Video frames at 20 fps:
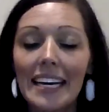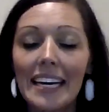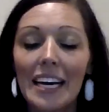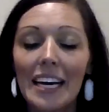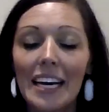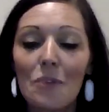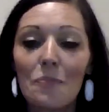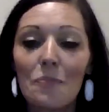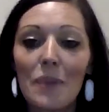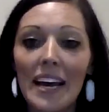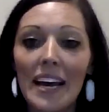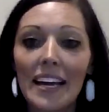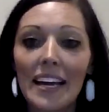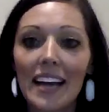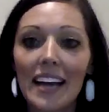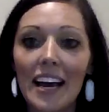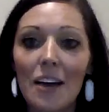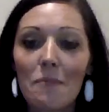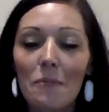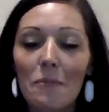But
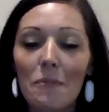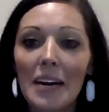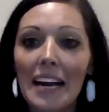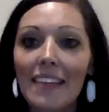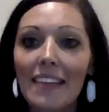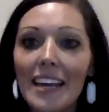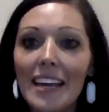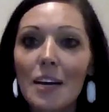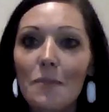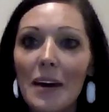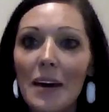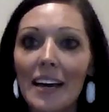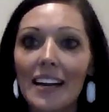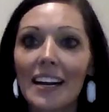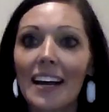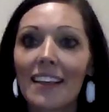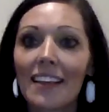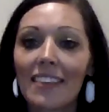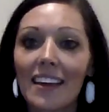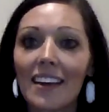when I think about it,
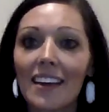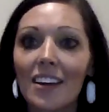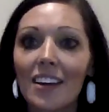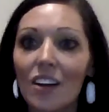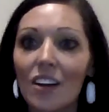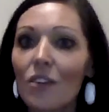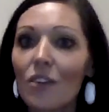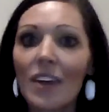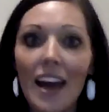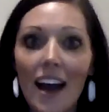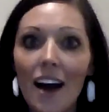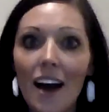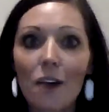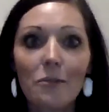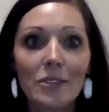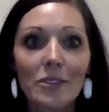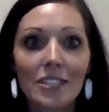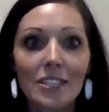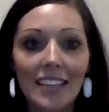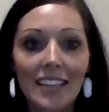I think, I
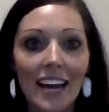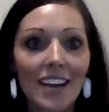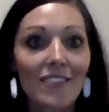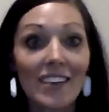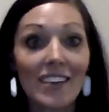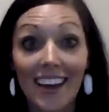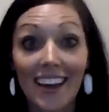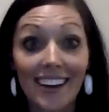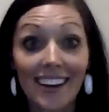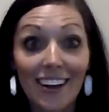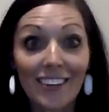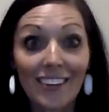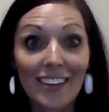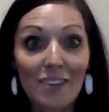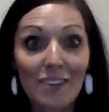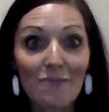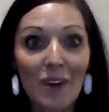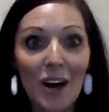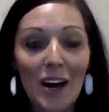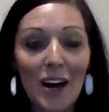was kind of an unhealthy
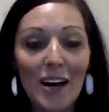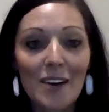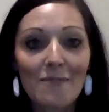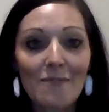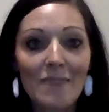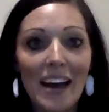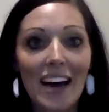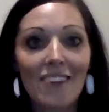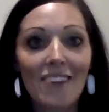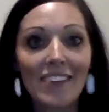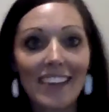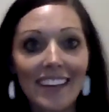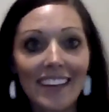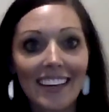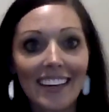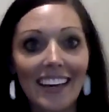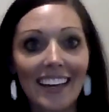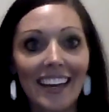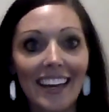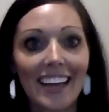mom having
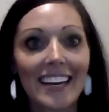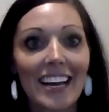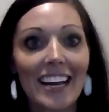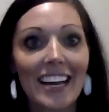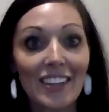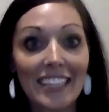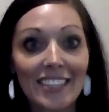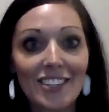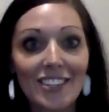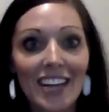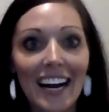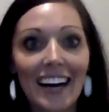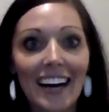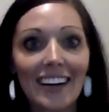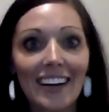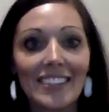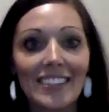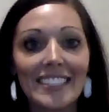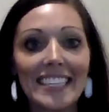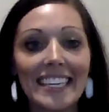an unhealthy
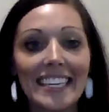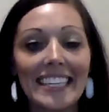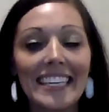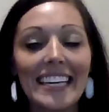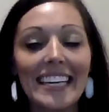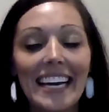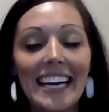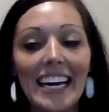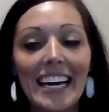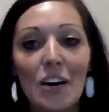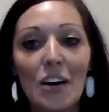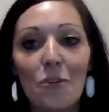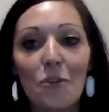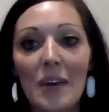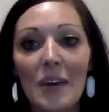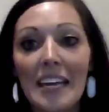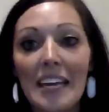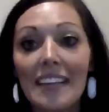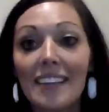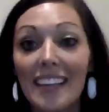child. And
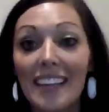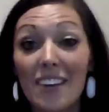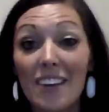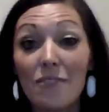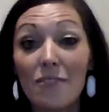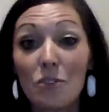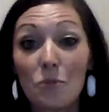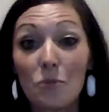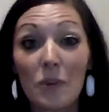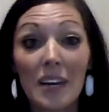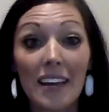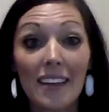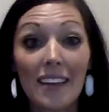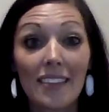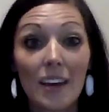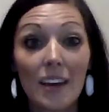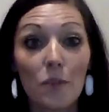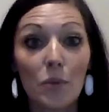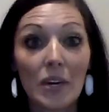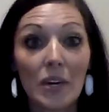we lived with
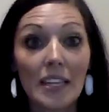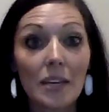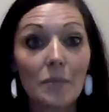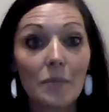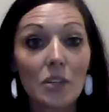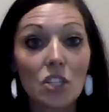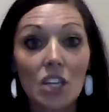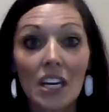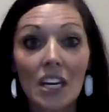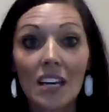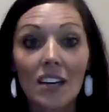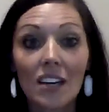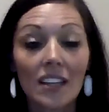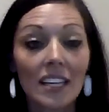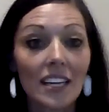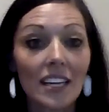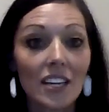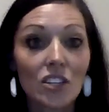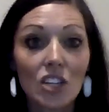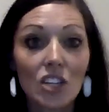a breathing machine on
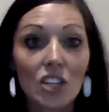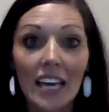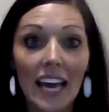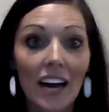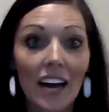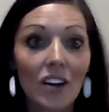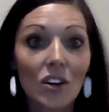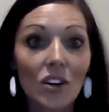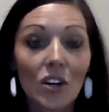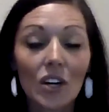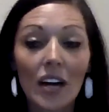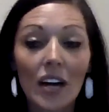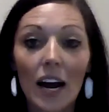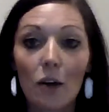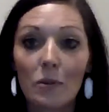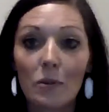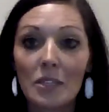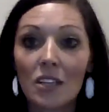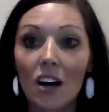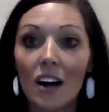the kitchen counter. I
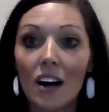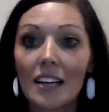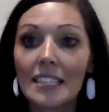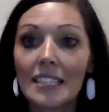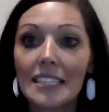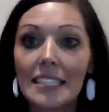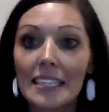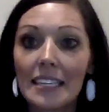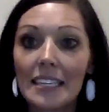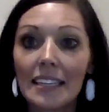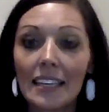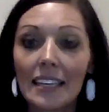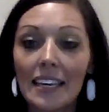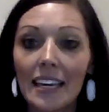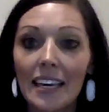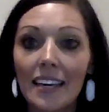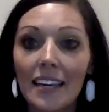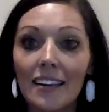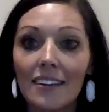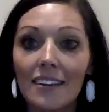was
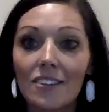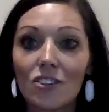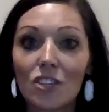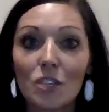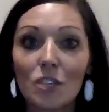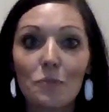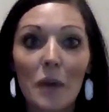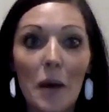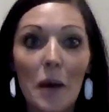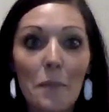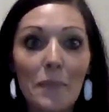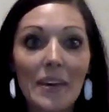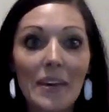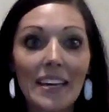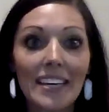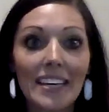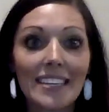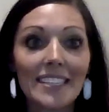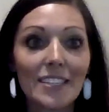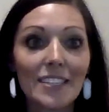constantly just
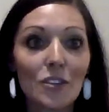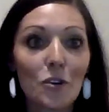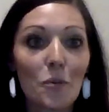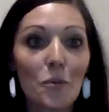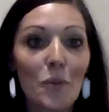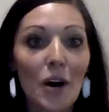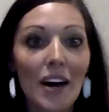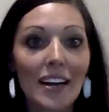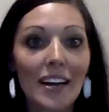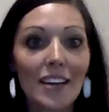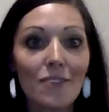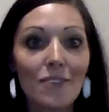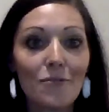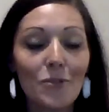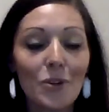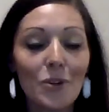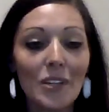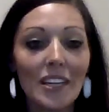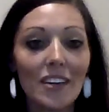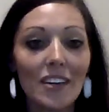pumping his little body
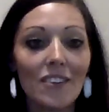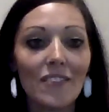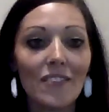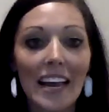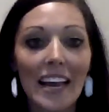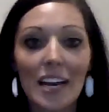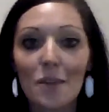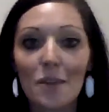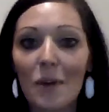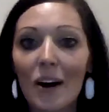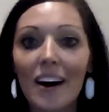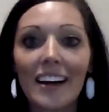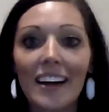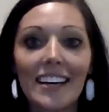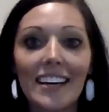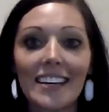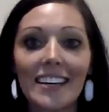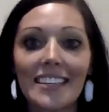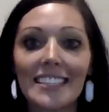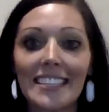full of
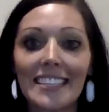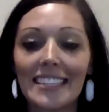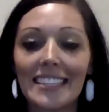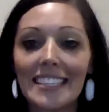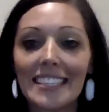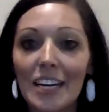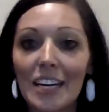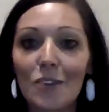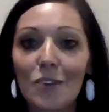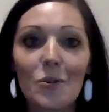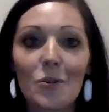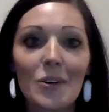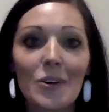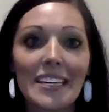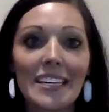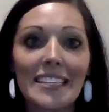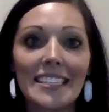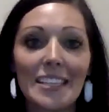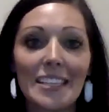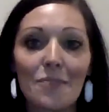antibiotics and
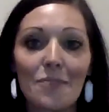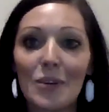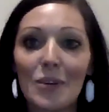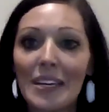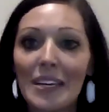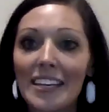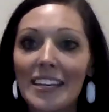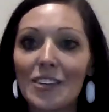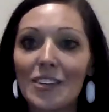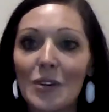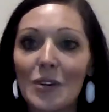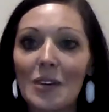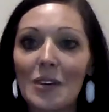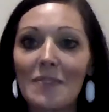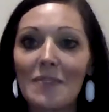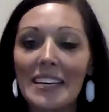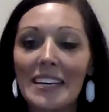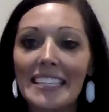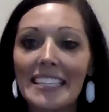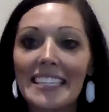steroids and breathing
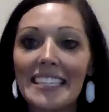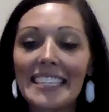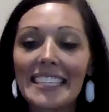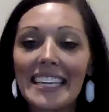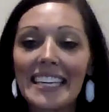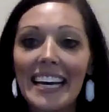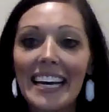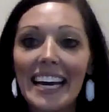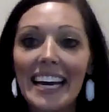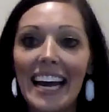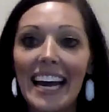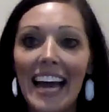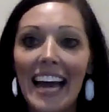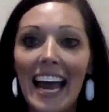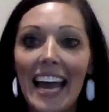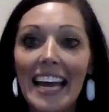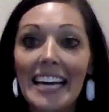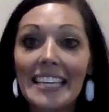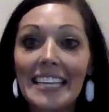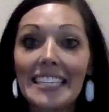treatments.
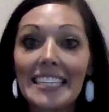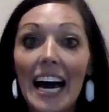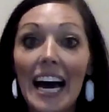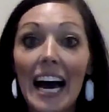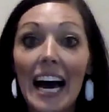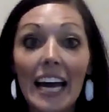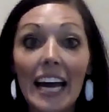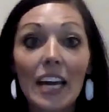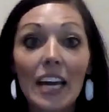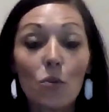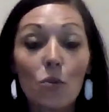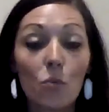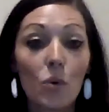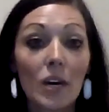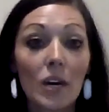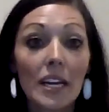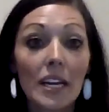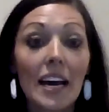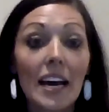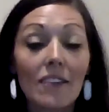And I
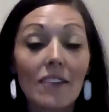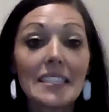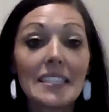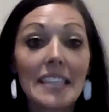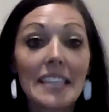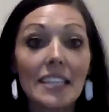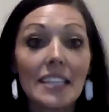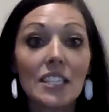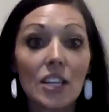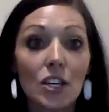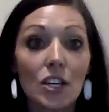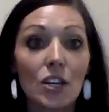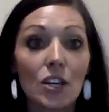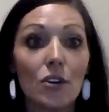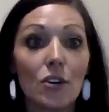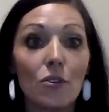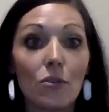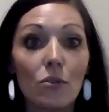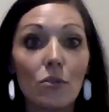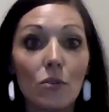would have said to
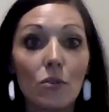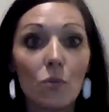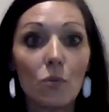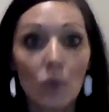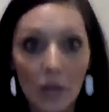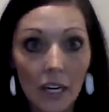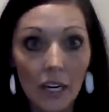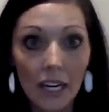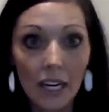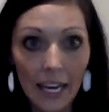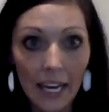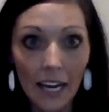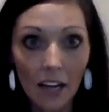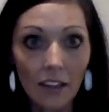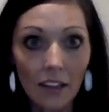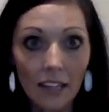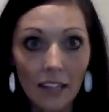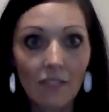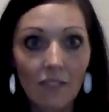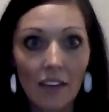you, we're a
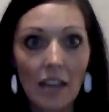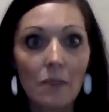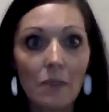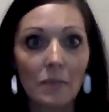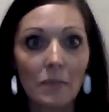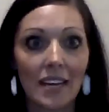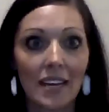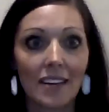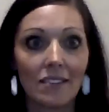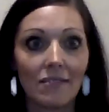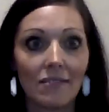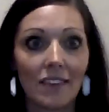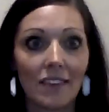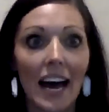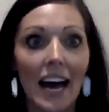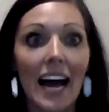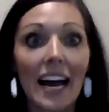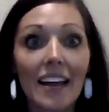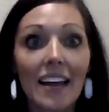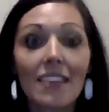healthy family.
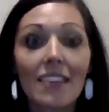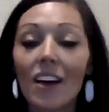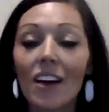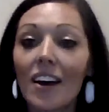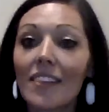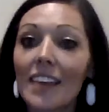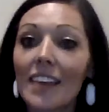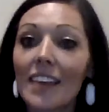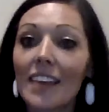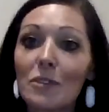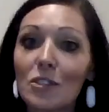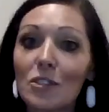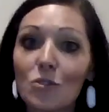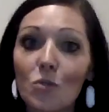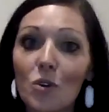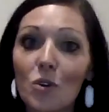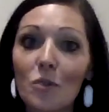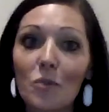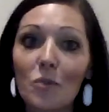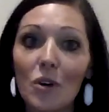I thought that was
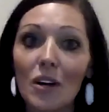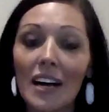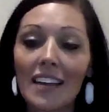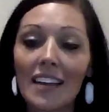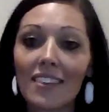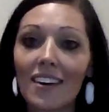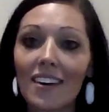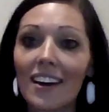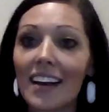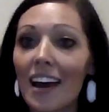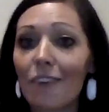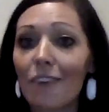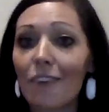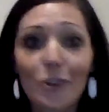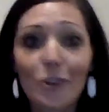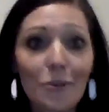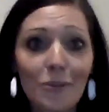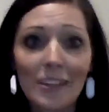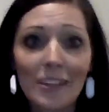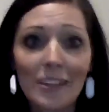normal. I thought
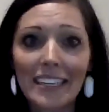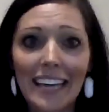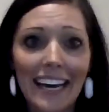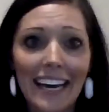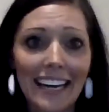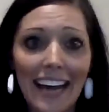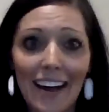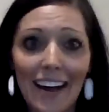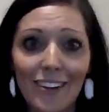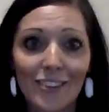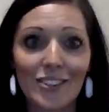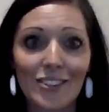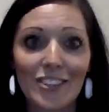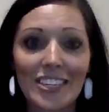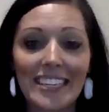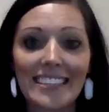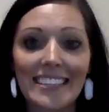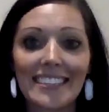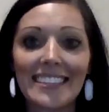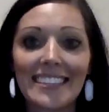everyone had
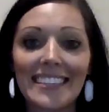allergies.